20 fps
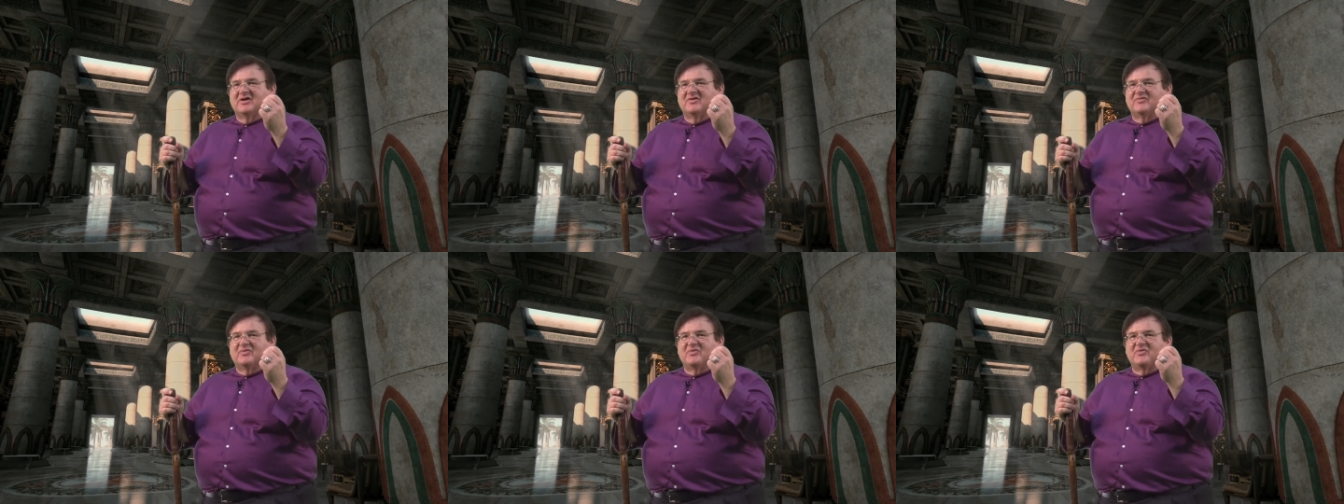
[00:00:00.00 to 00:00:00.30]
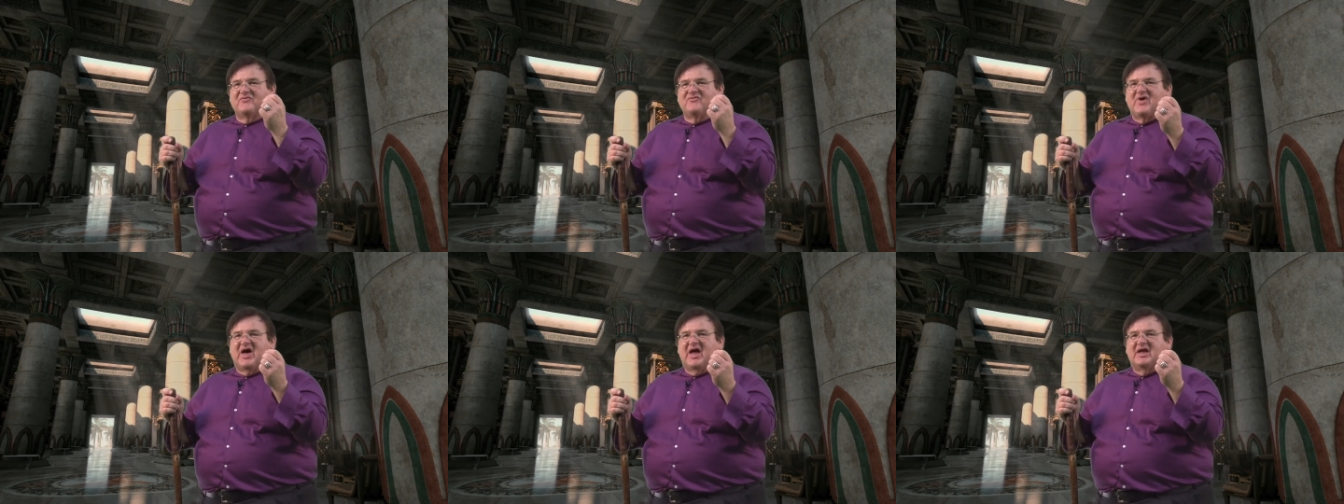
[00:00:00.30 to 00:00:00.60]
from
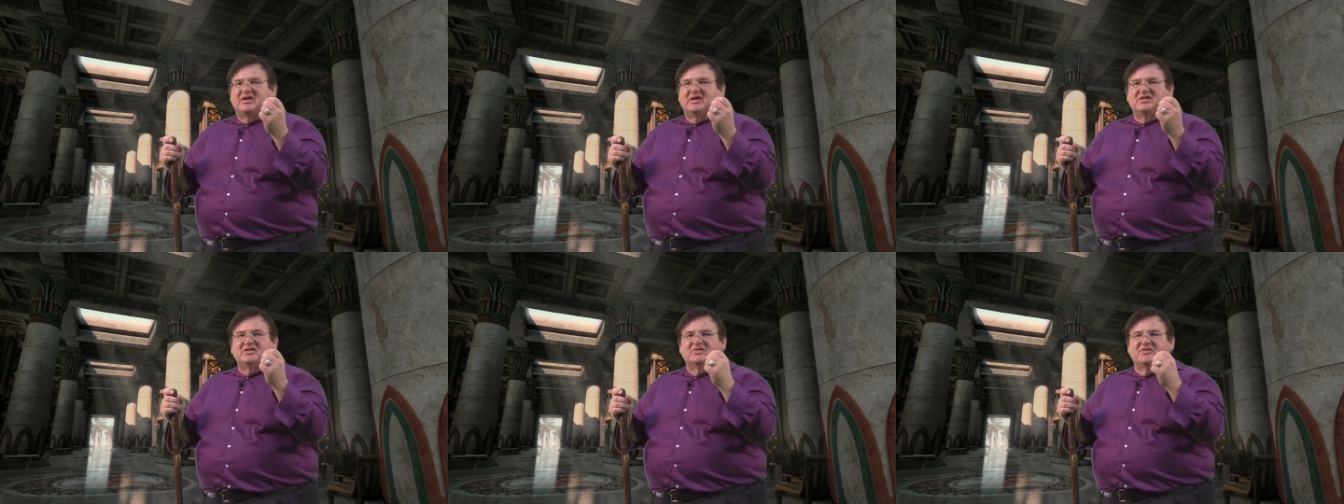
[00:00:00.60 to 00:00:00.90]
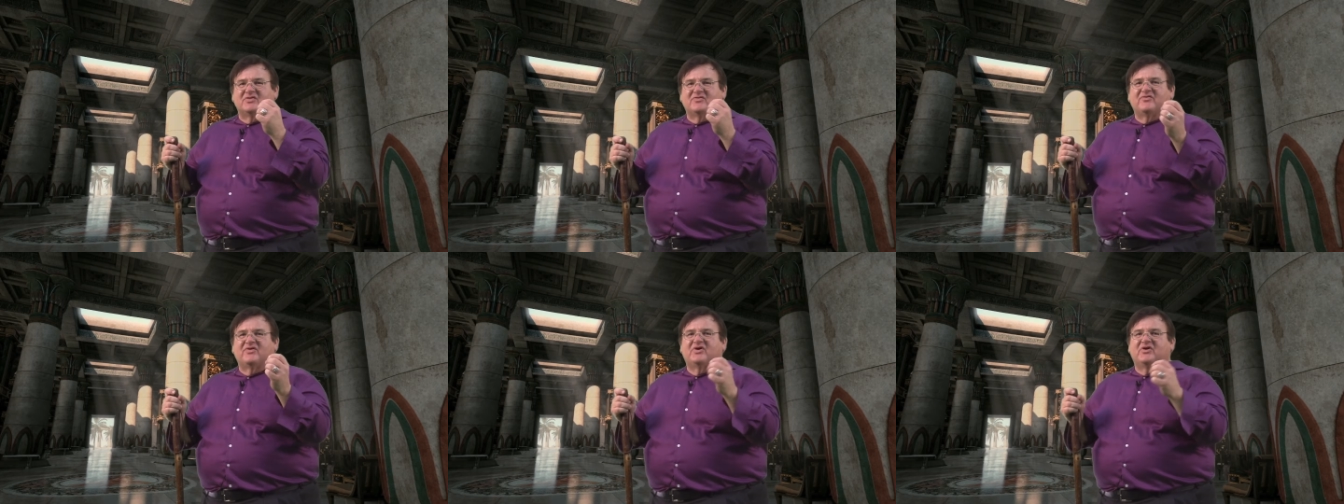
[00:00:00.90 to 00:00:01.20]
the findings
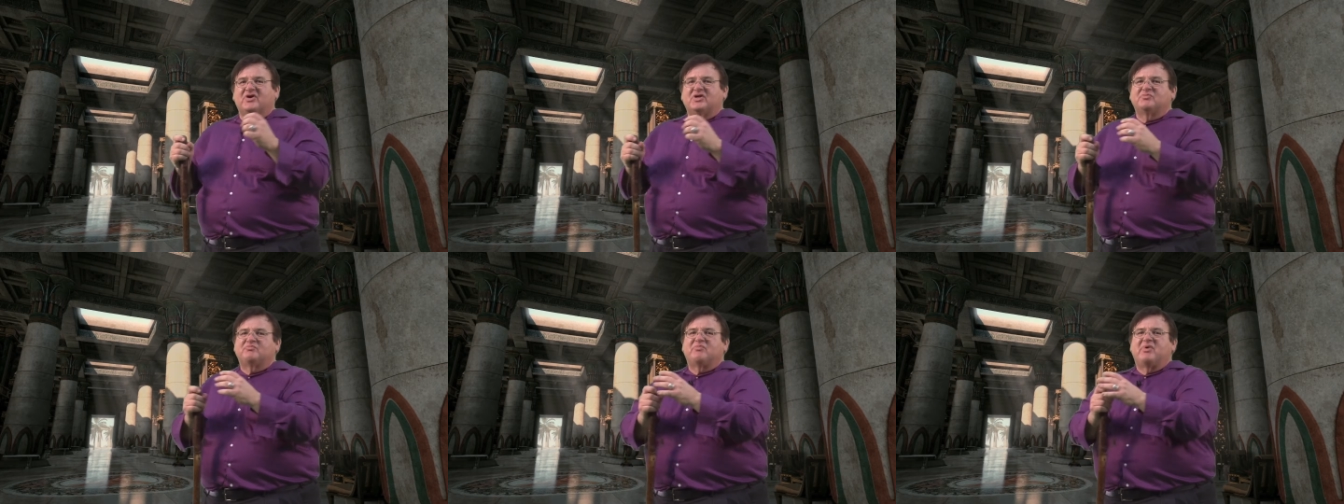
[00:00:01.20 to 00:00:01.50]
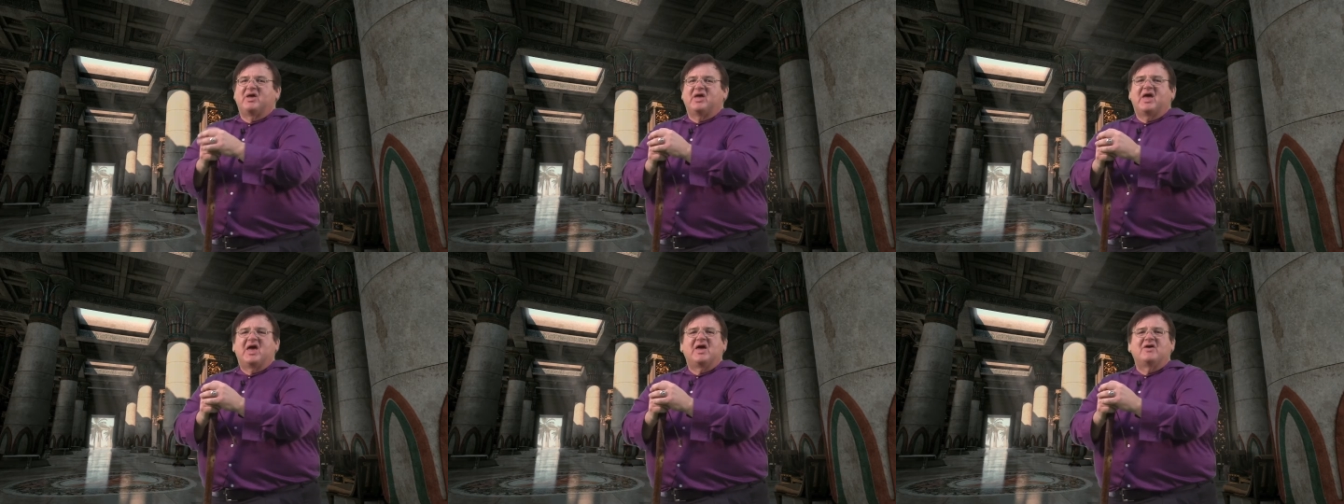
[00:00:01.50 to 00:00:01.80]
of the various
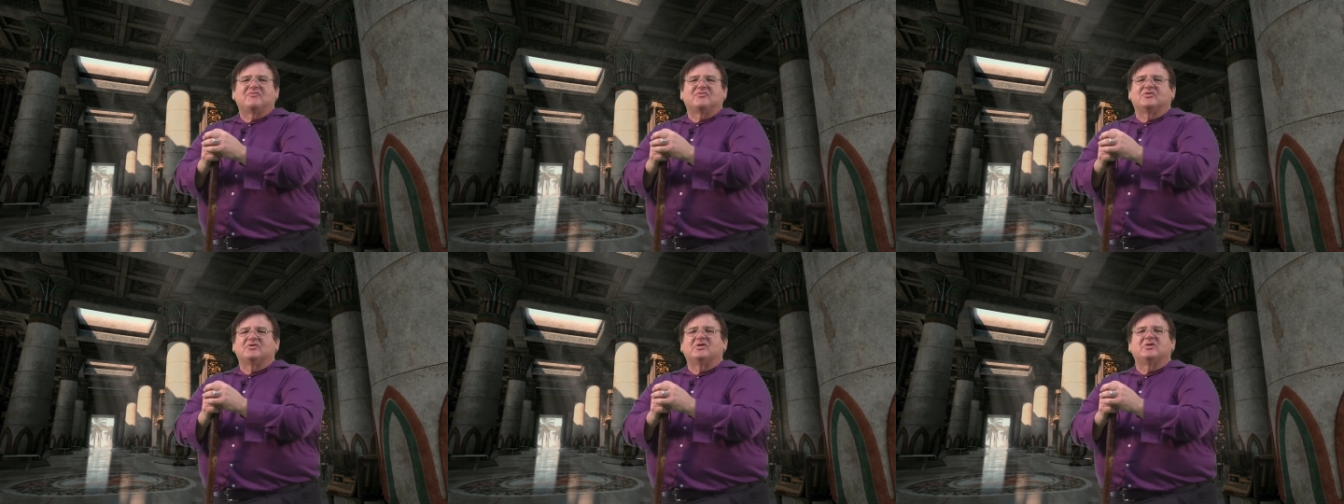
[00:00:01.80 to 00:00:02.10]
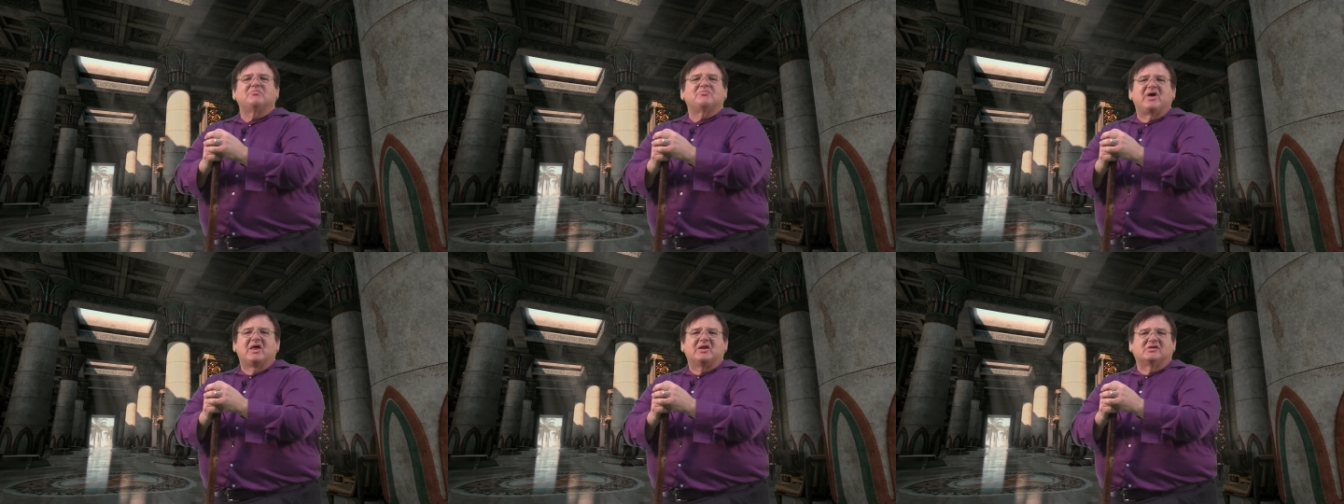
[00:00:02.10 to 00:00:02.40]

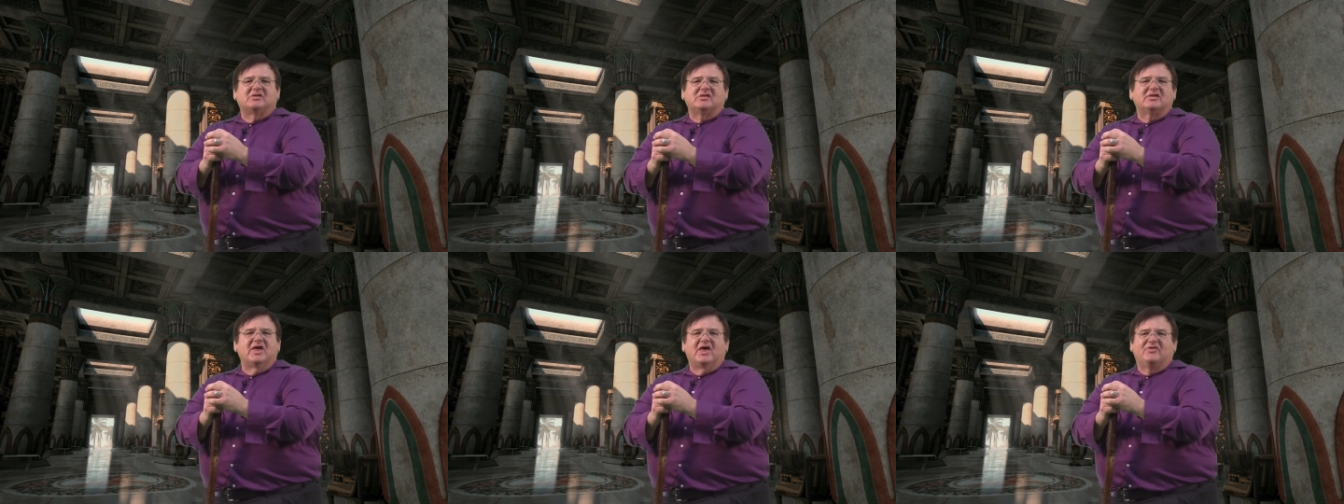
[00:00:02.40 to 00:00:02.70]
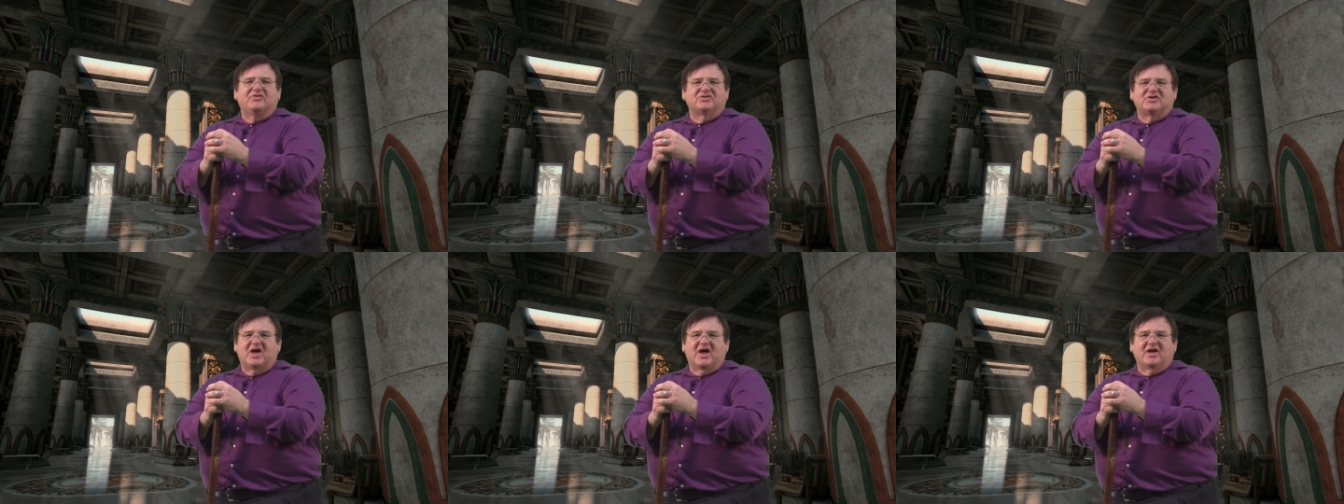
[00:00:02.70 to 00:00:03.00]
behavioral and medical
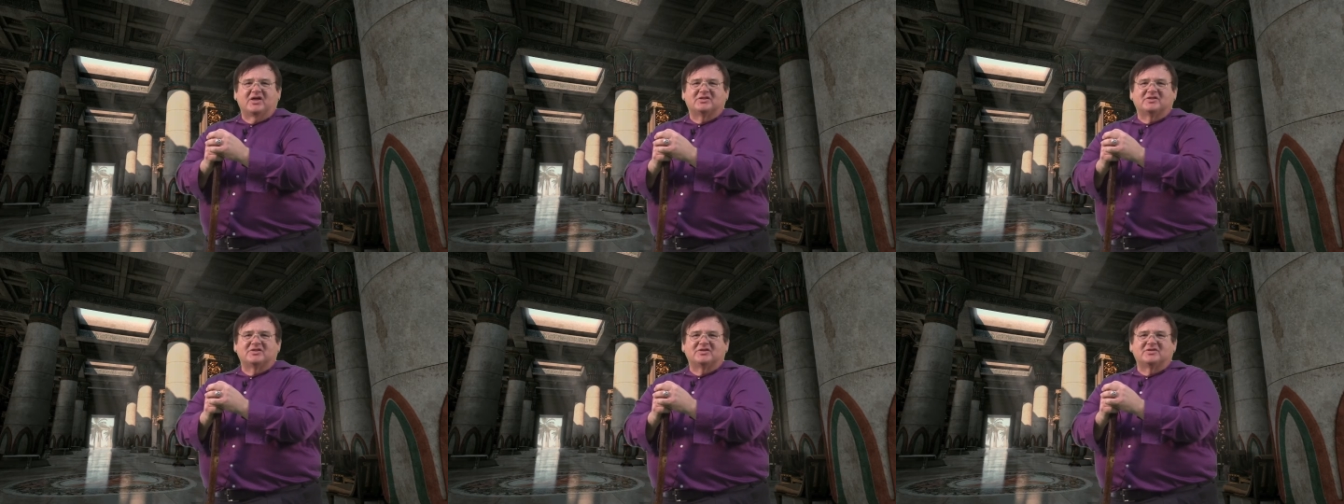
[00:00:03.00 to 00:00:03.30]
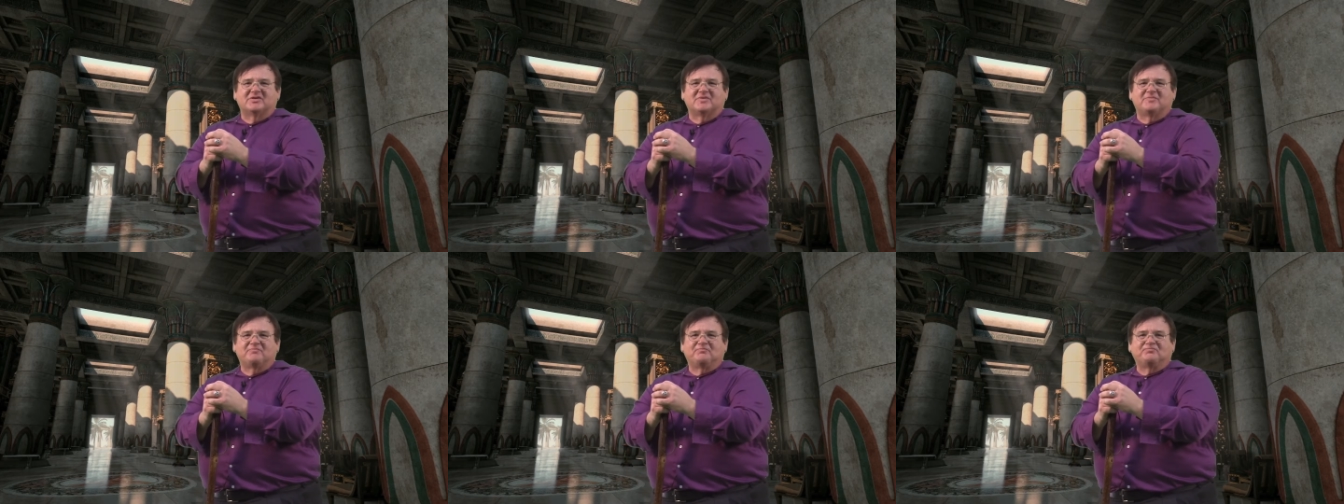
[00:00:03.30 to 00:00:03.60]
health
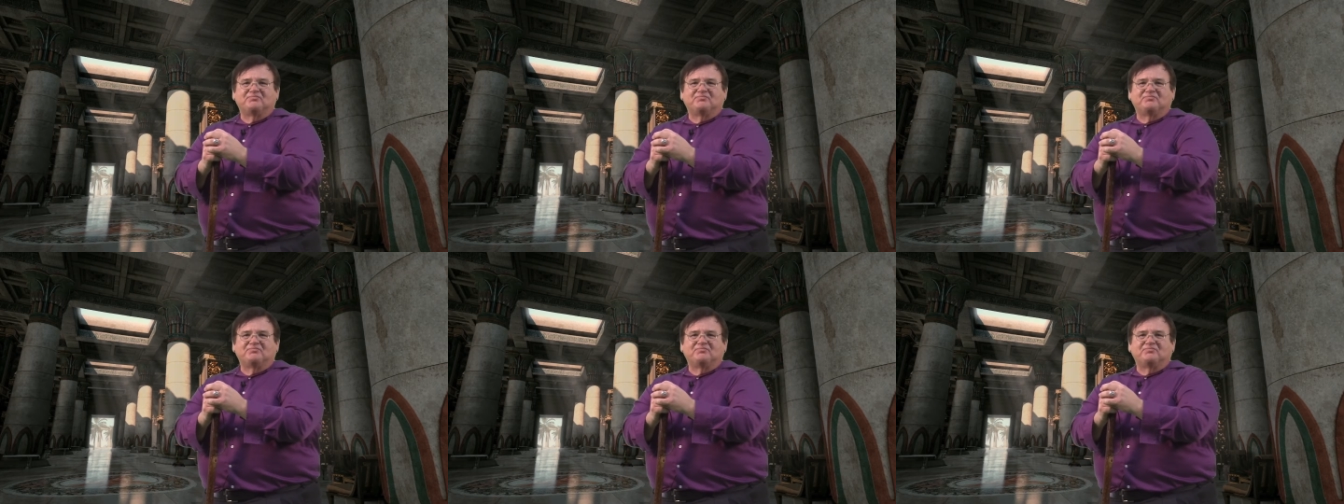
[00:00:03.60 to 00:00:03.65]
sciences.